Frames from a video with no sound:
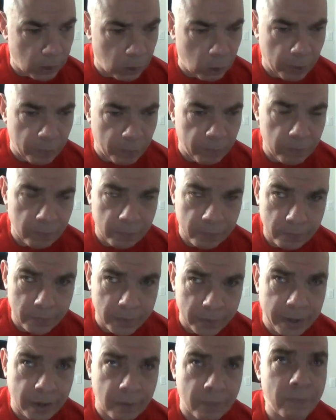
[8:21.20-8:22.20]
Or,
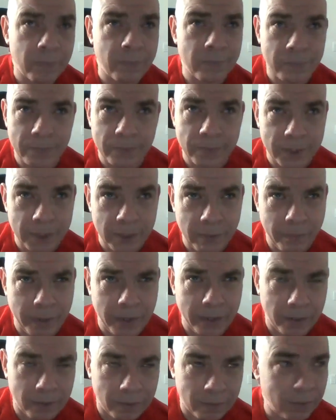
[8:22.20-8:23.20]
yeah,
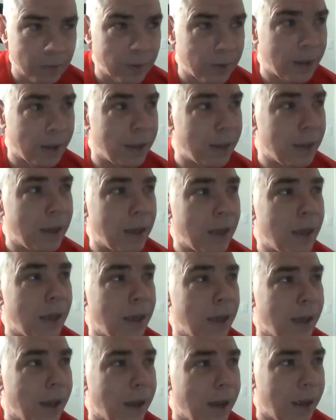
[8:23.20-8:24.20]
depending.
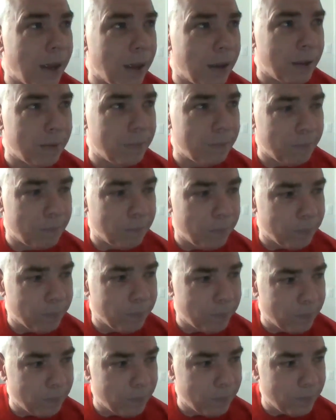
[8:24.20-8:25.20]

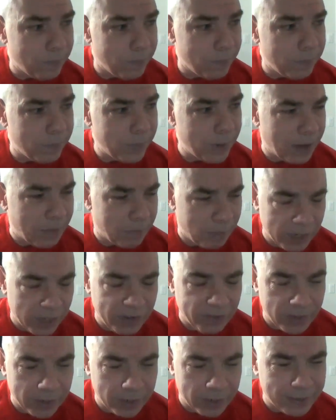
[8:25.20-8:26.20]
I
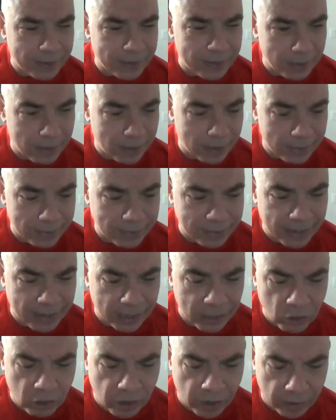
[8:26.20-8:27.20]
believe it is
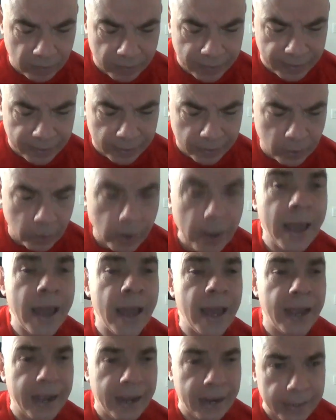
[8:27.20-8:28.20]
second track on side 2.
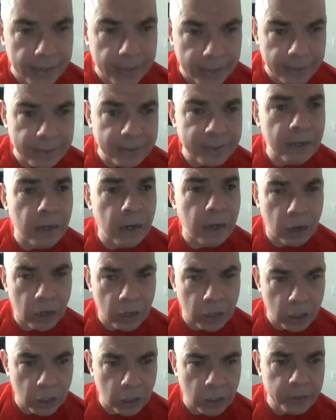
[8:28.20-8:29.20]
It is a
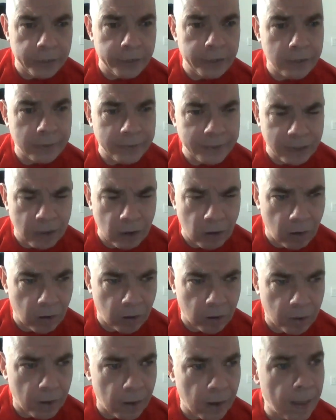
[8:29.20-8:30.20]
good
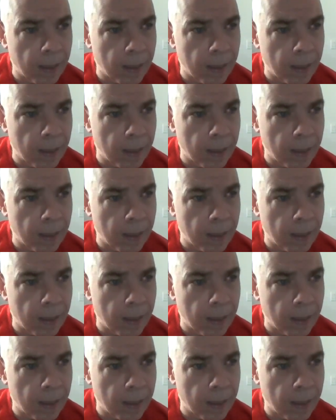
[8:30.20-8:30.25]
song.